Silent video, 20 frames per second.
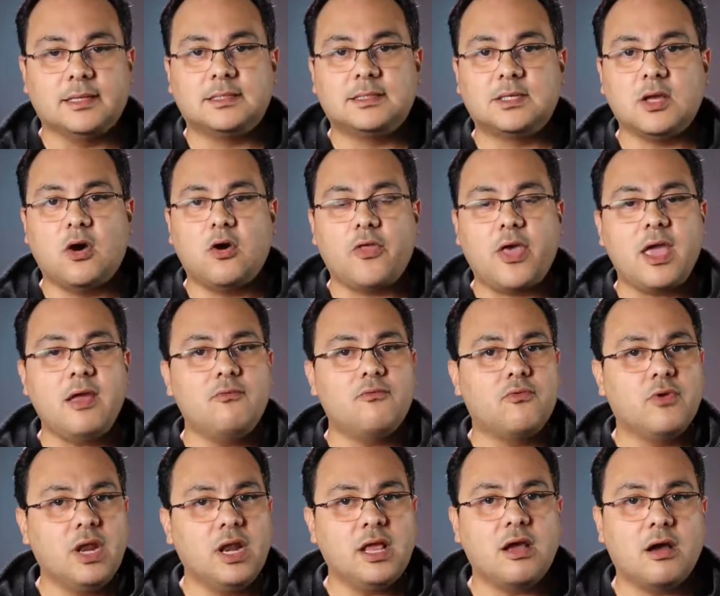So they
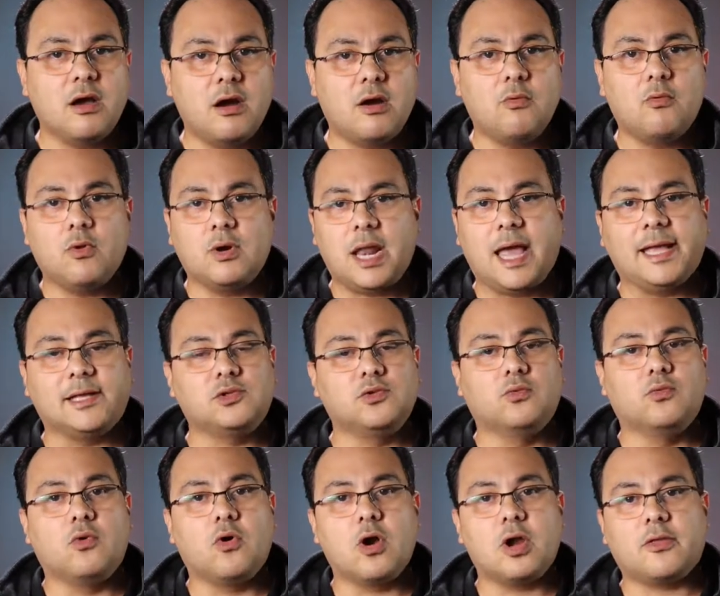really like to
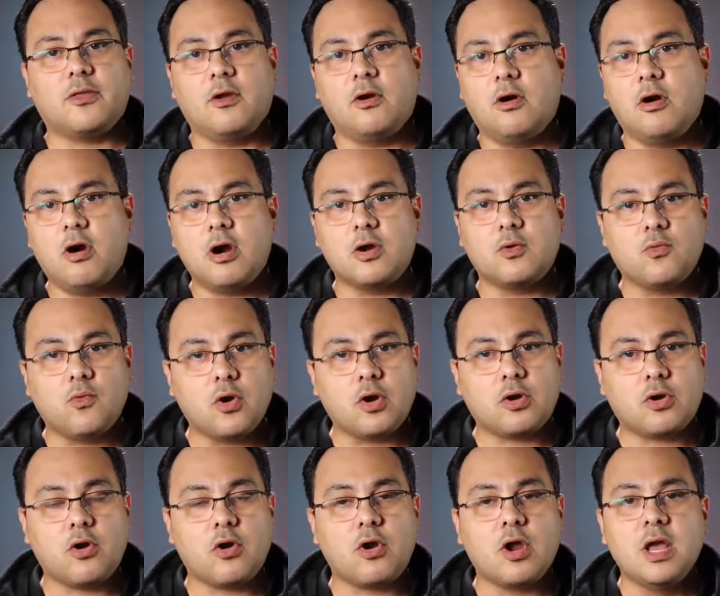work. They're hard
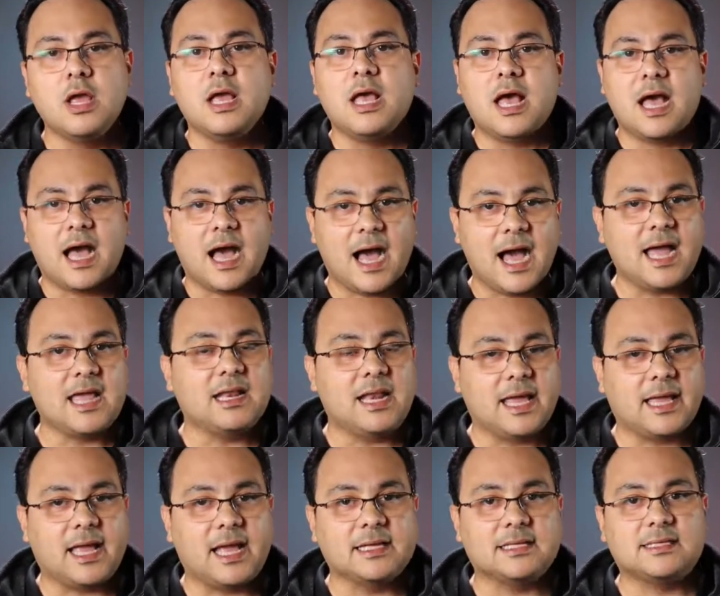worker, high,
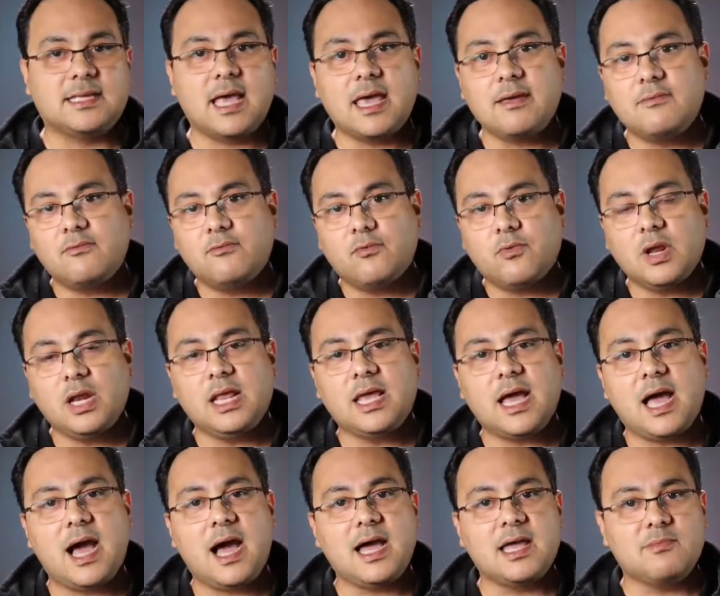like I say, really
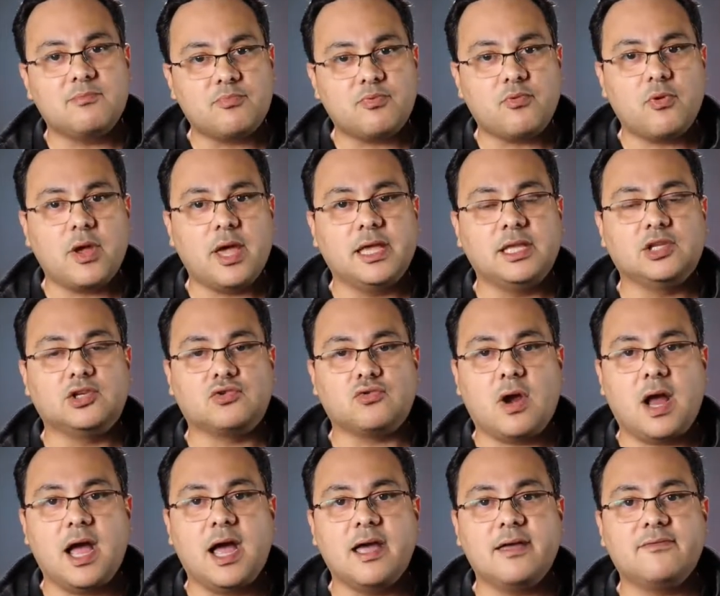high prey
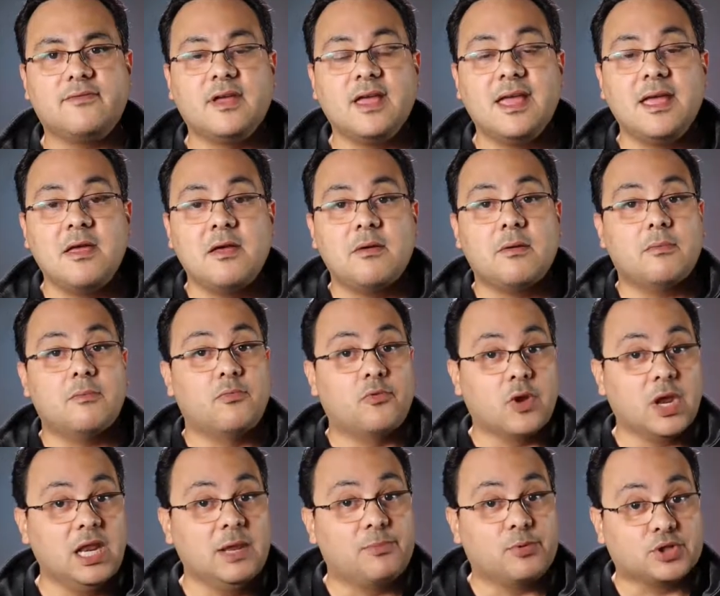drive,
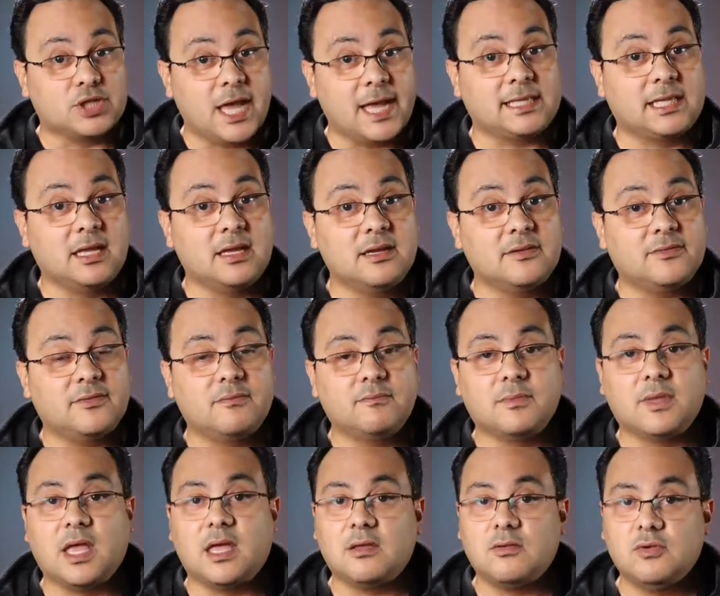really protective.
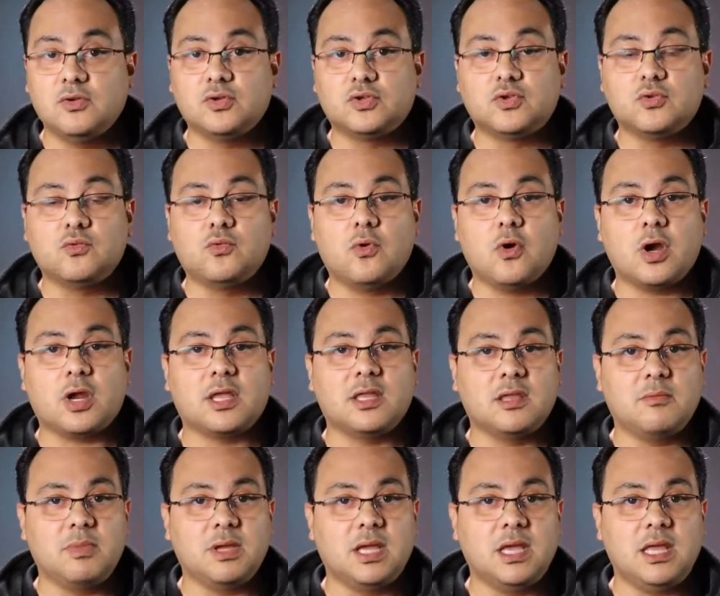They used to work in the
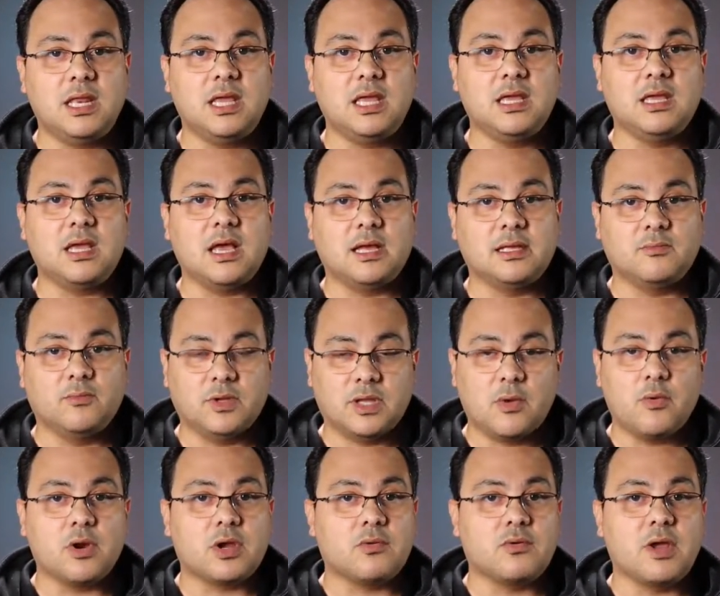beginning when they
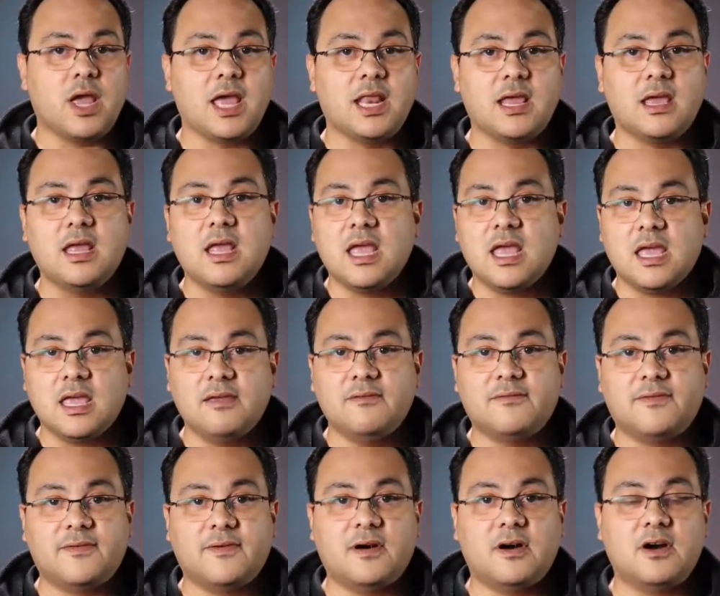were created in
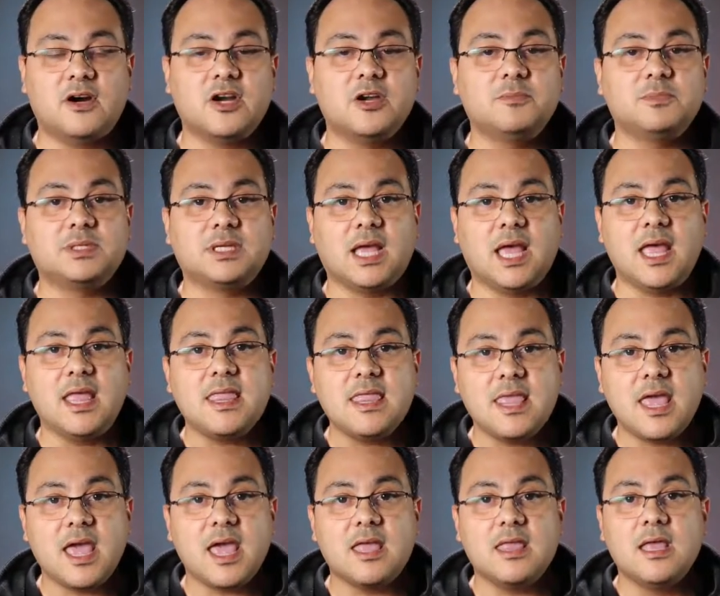farms, and
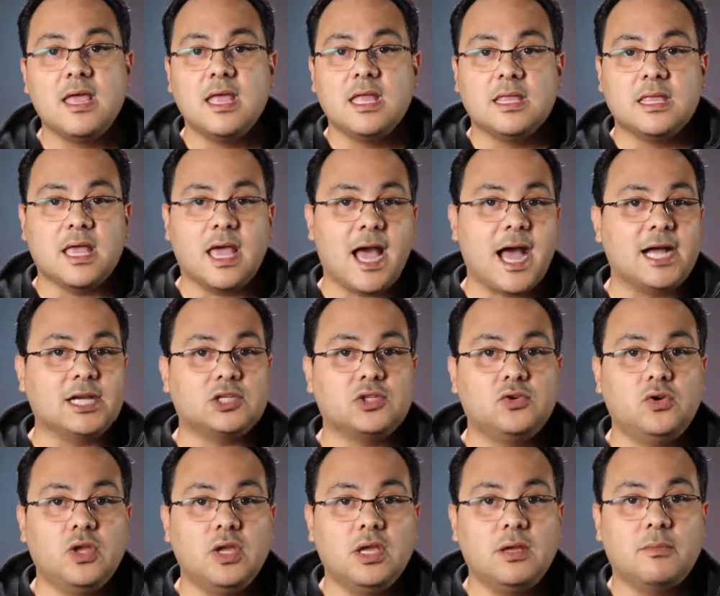then they
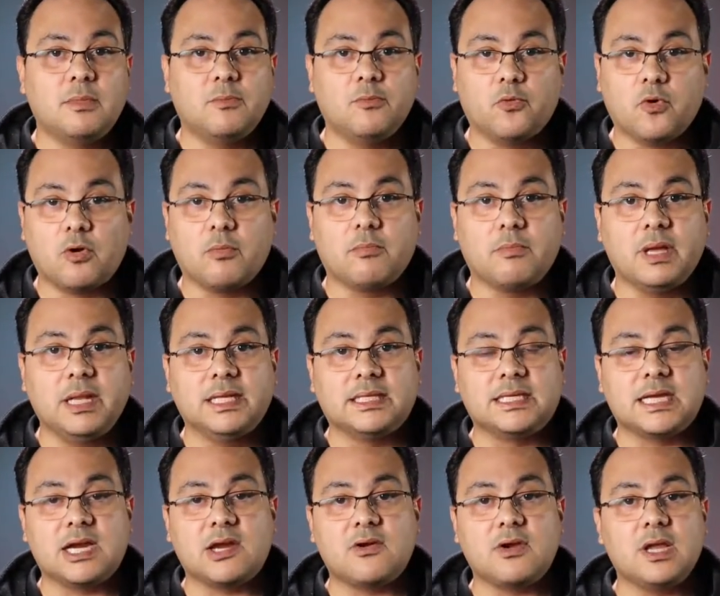actually were
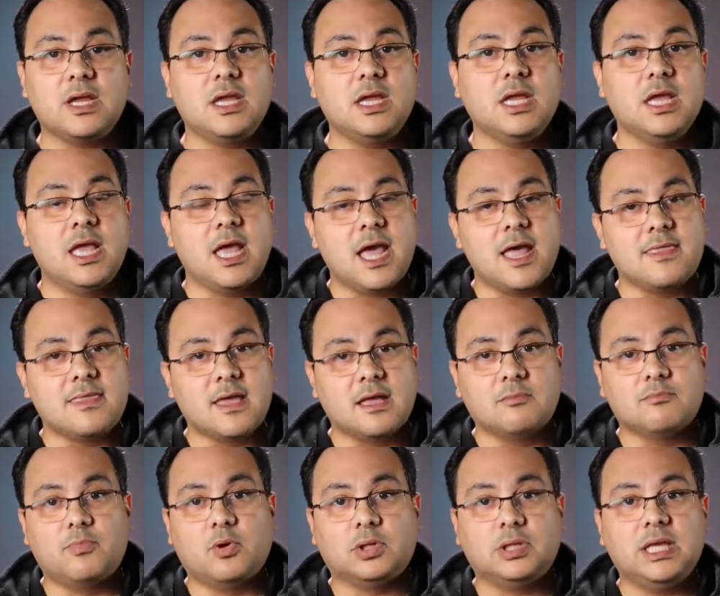military and then
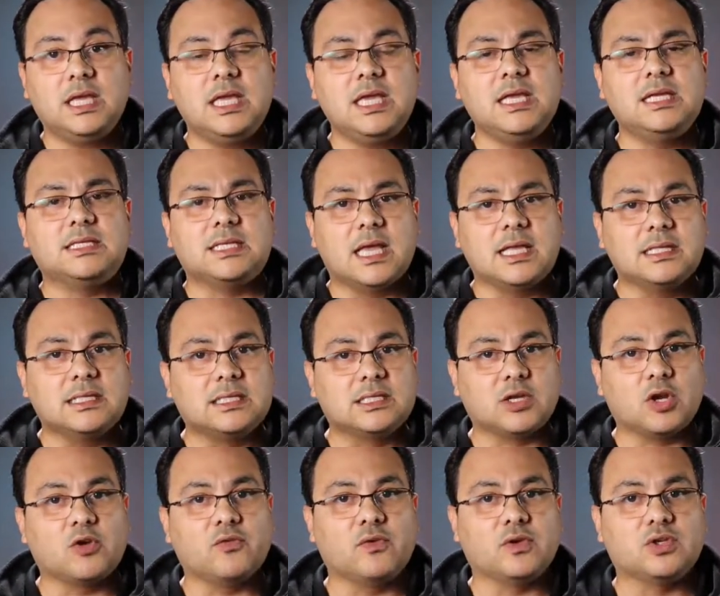police and
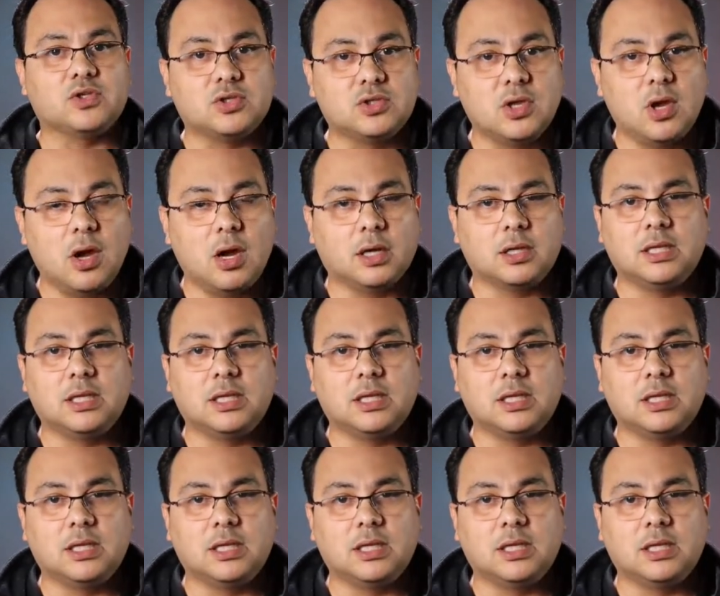service dog.